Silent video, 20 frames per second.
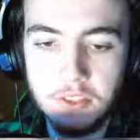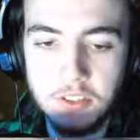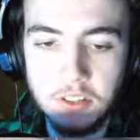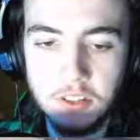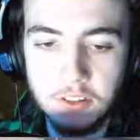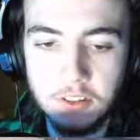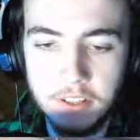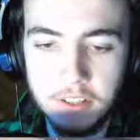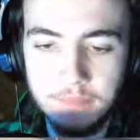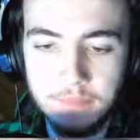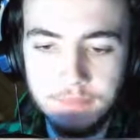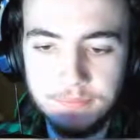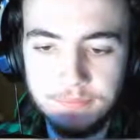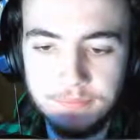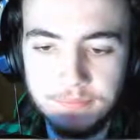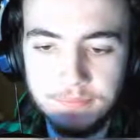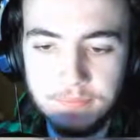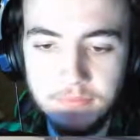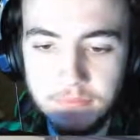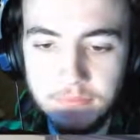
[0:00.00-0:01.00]
Sayori.
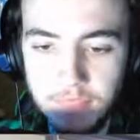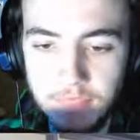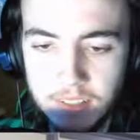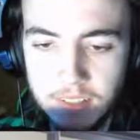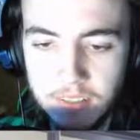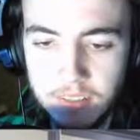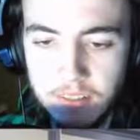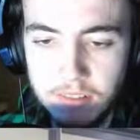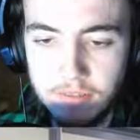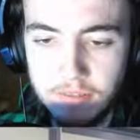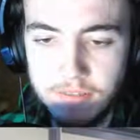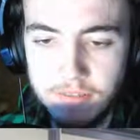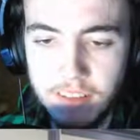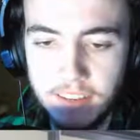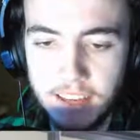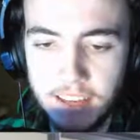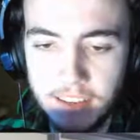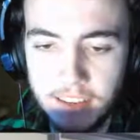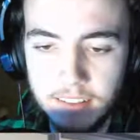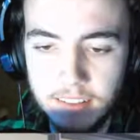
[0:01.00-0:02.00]
That's not
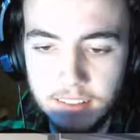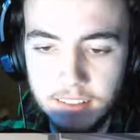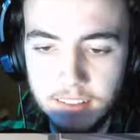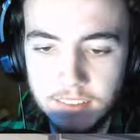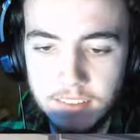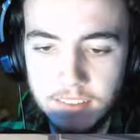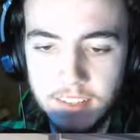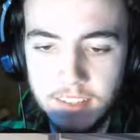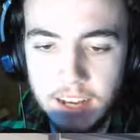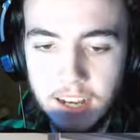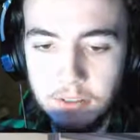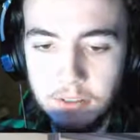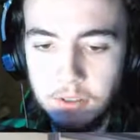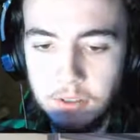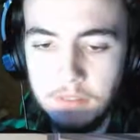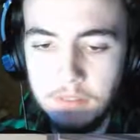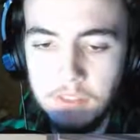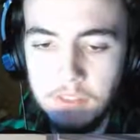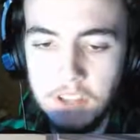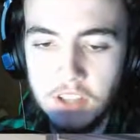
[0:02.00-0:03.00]
fair. How
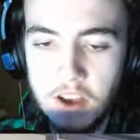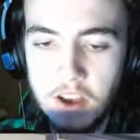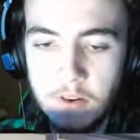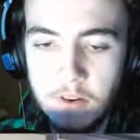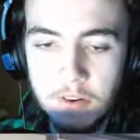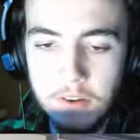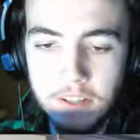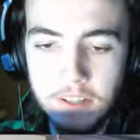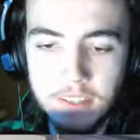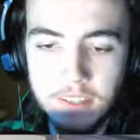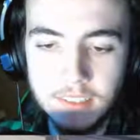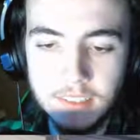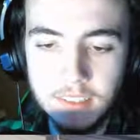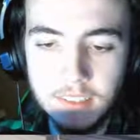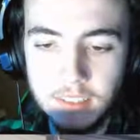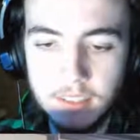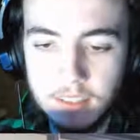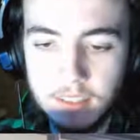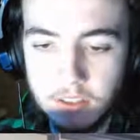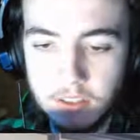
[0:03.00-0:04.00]
did you even know?
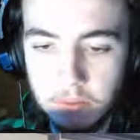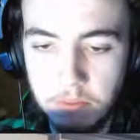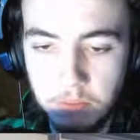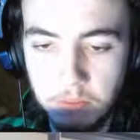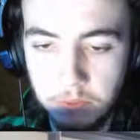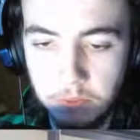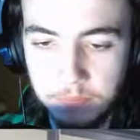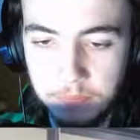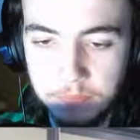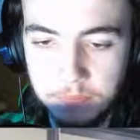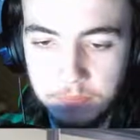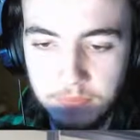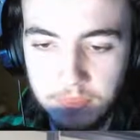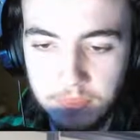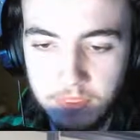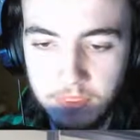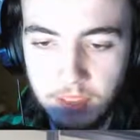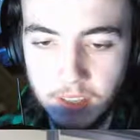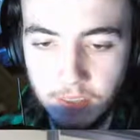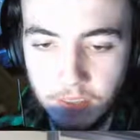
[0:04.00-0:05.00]
It's simple.
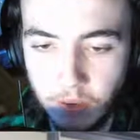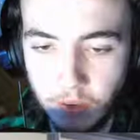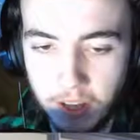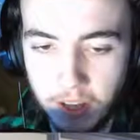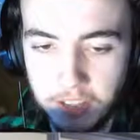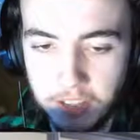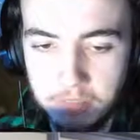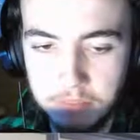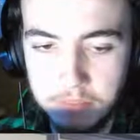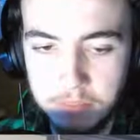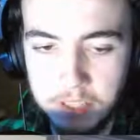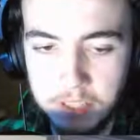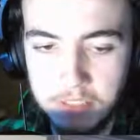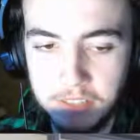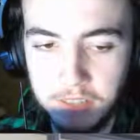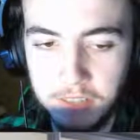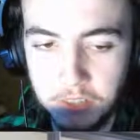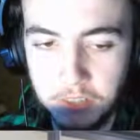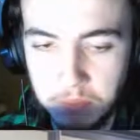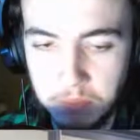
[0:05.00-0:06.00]
If you had enough money in
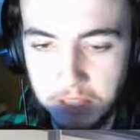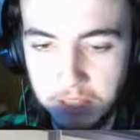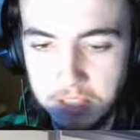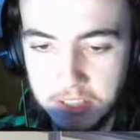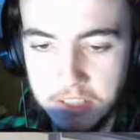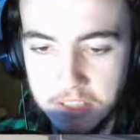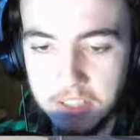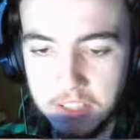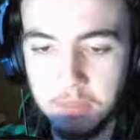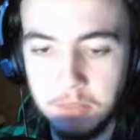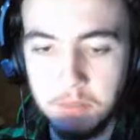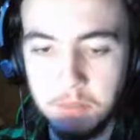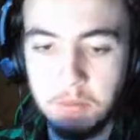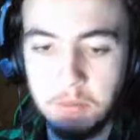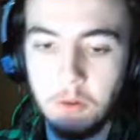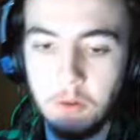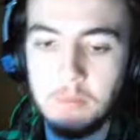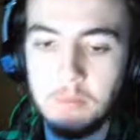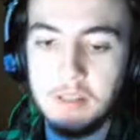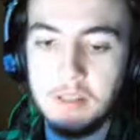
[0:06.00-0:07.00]
the first place, you would have
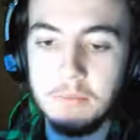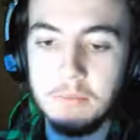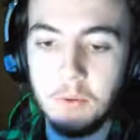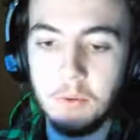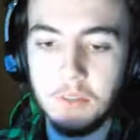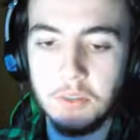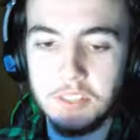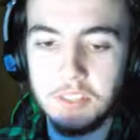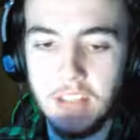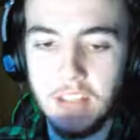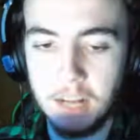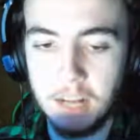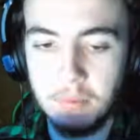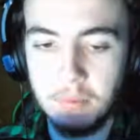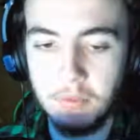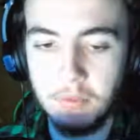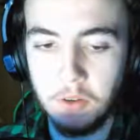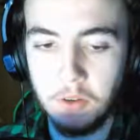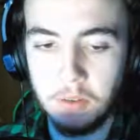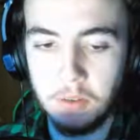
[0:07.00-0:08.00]
bought a snack
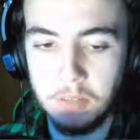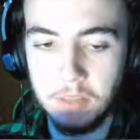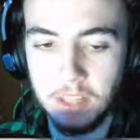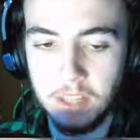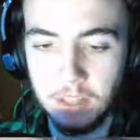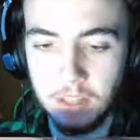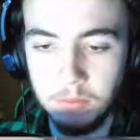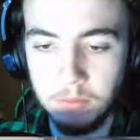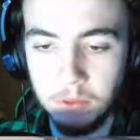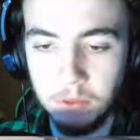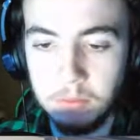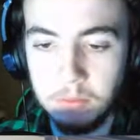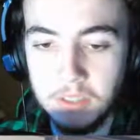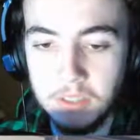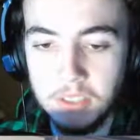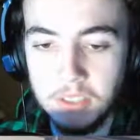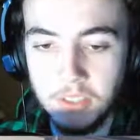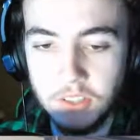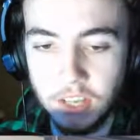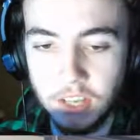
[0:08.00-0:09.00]
before coming to the club room.
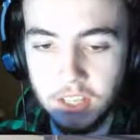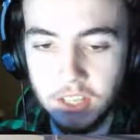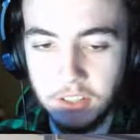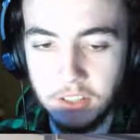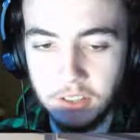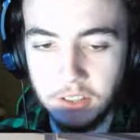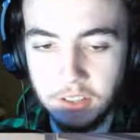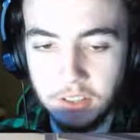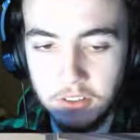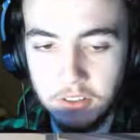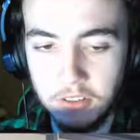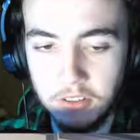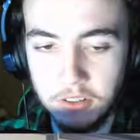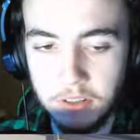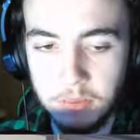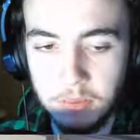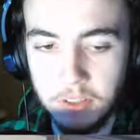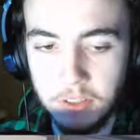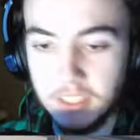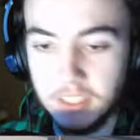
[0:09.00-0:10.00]
So either you're not
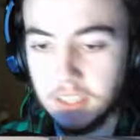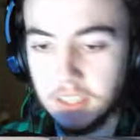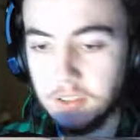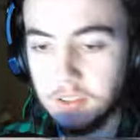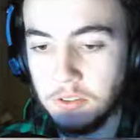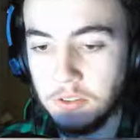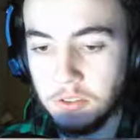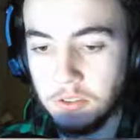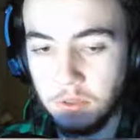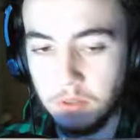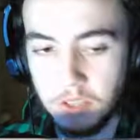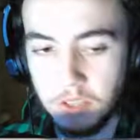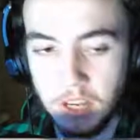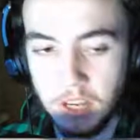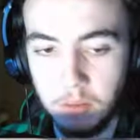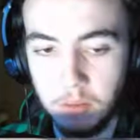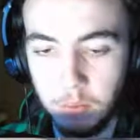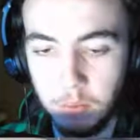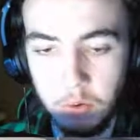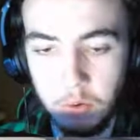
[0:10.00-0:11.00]
hungry and want an excuse to
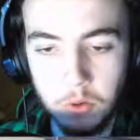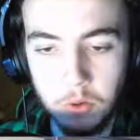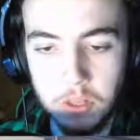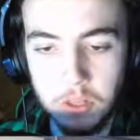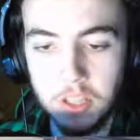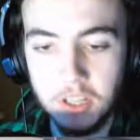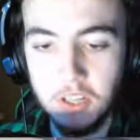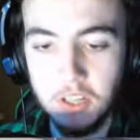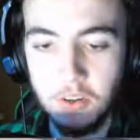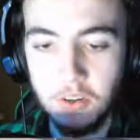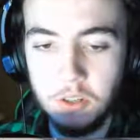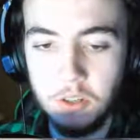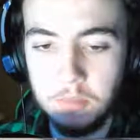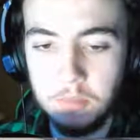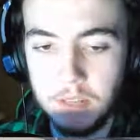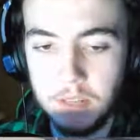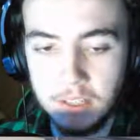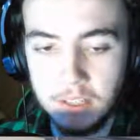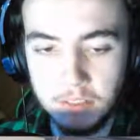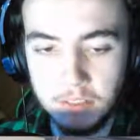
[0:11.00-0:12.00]
take a walk, or
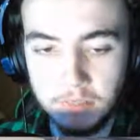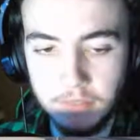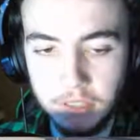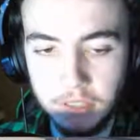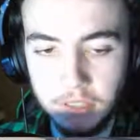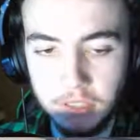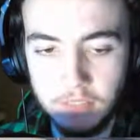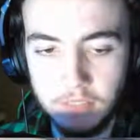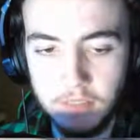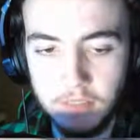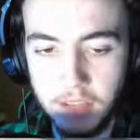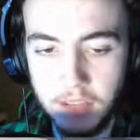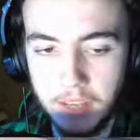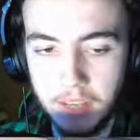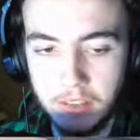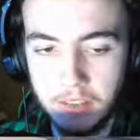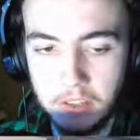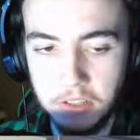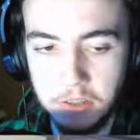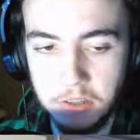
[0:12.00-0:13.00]
you plan to conveniently
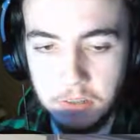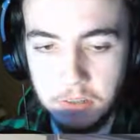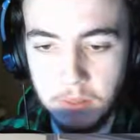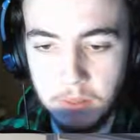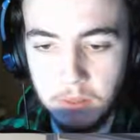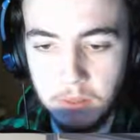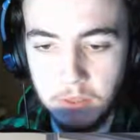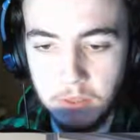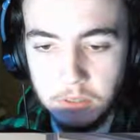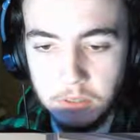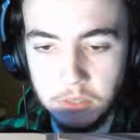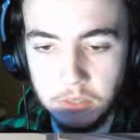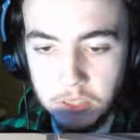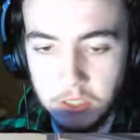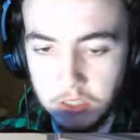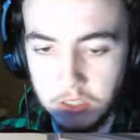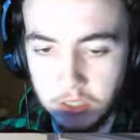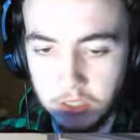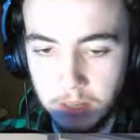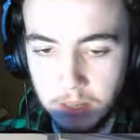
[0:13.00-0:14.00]
forget that you spent all your
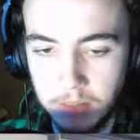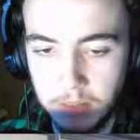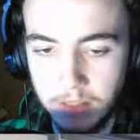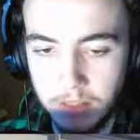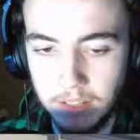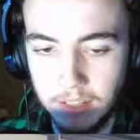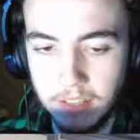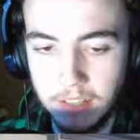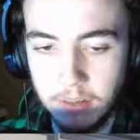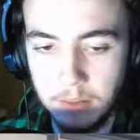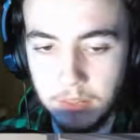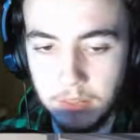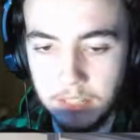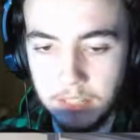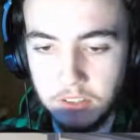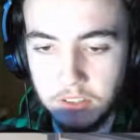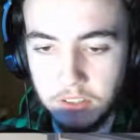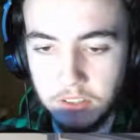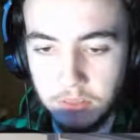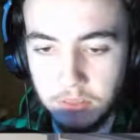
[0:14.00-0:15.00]
money so that I would
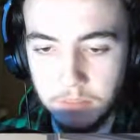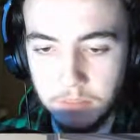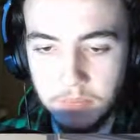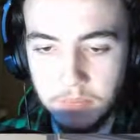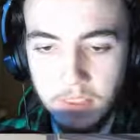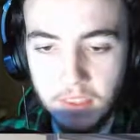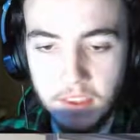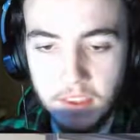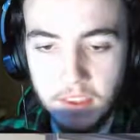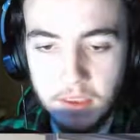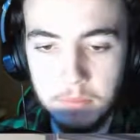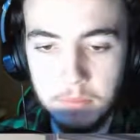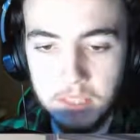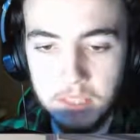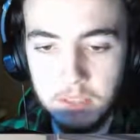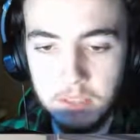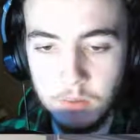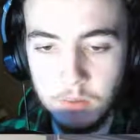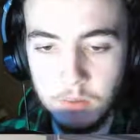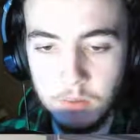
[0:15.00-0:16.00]
lend you some.
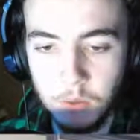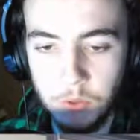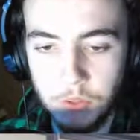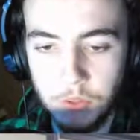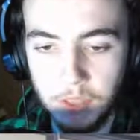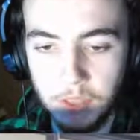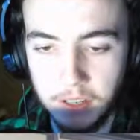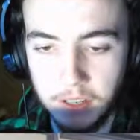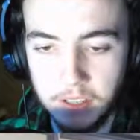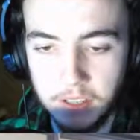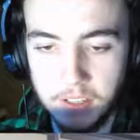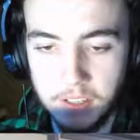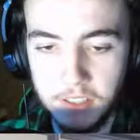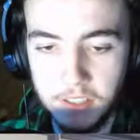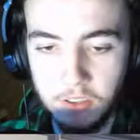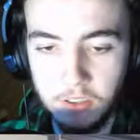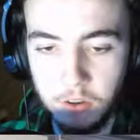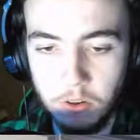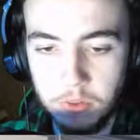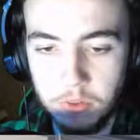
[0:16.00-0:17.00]
But there's one more thing.
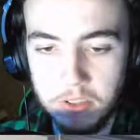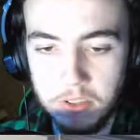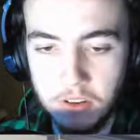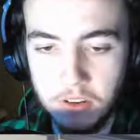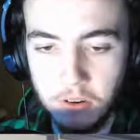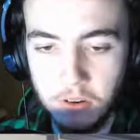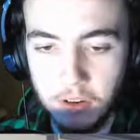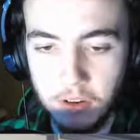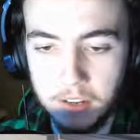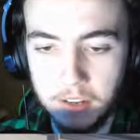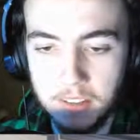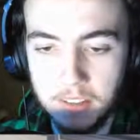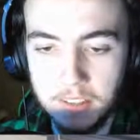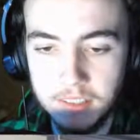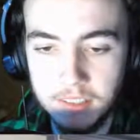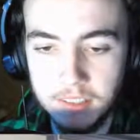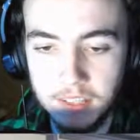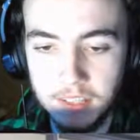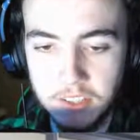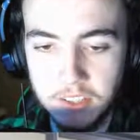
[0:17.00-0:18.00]
You're always hungry.
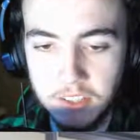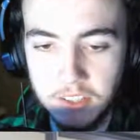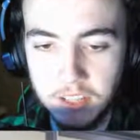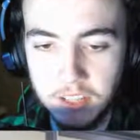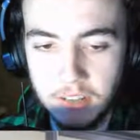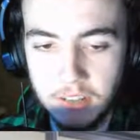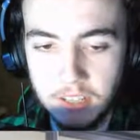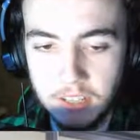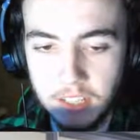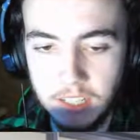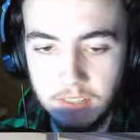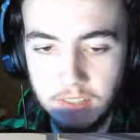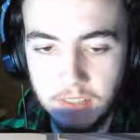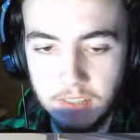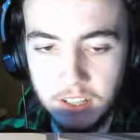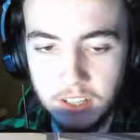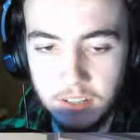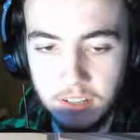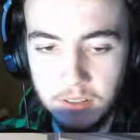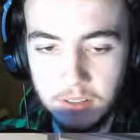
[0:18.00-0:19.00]
And so that only
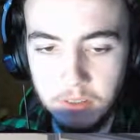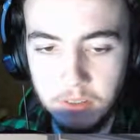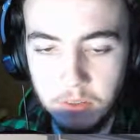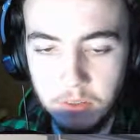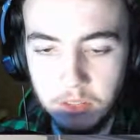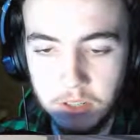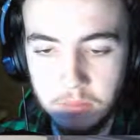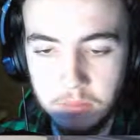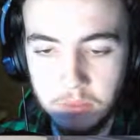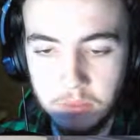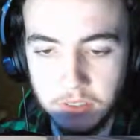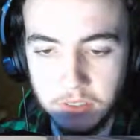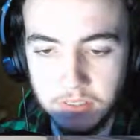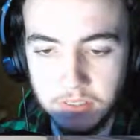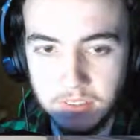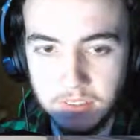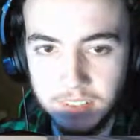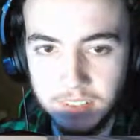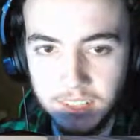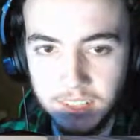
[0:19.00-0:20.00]
leaves the one
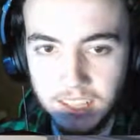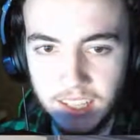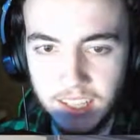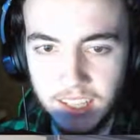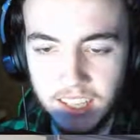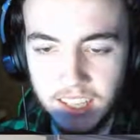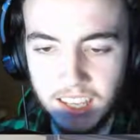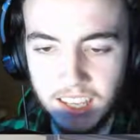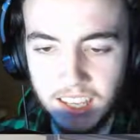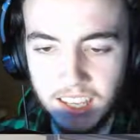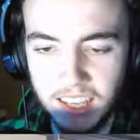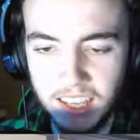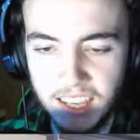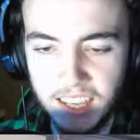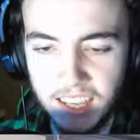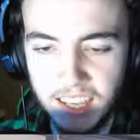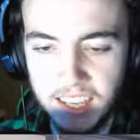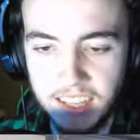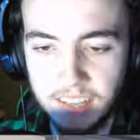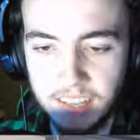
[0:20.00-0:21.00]
option.
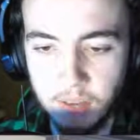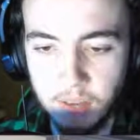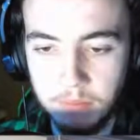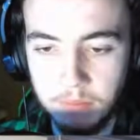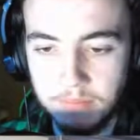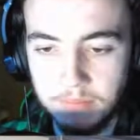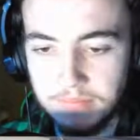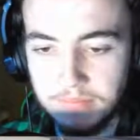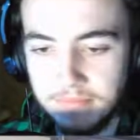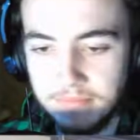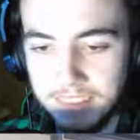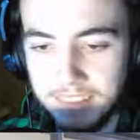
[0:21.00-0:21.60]
I give up.